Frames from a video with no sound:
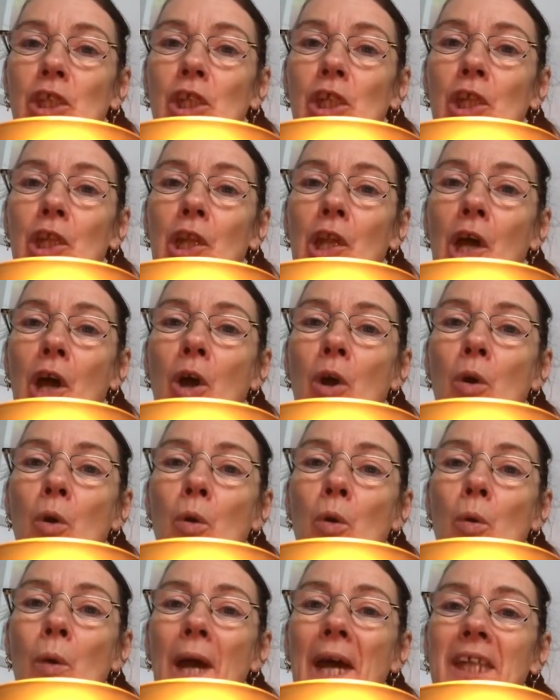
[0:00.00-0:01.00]

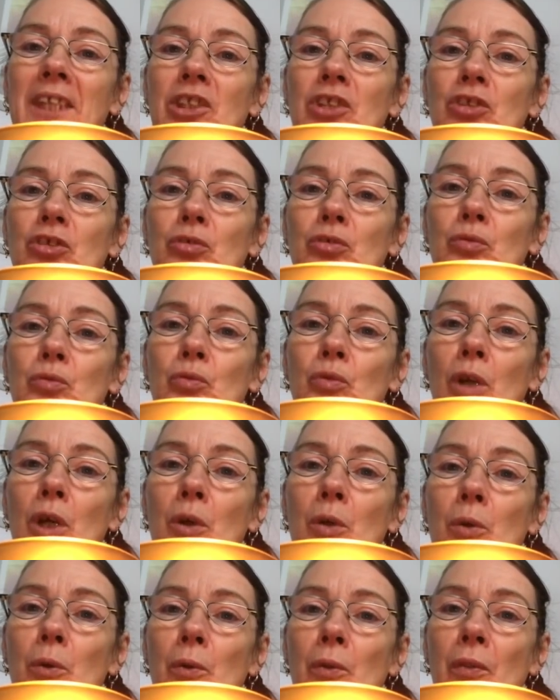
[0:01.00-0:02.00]
glow and
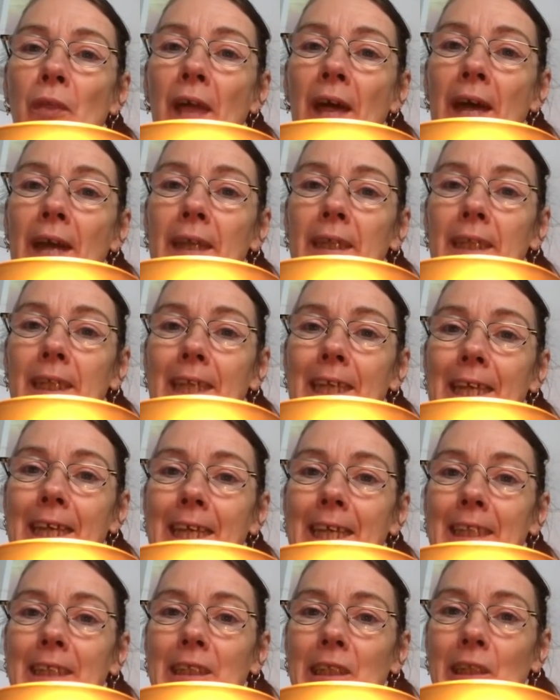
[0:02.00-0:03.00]
grow that
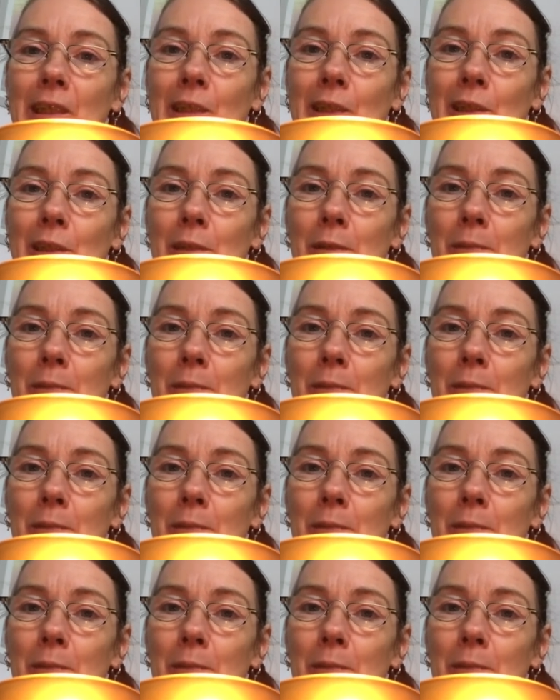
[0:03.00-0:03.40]
candle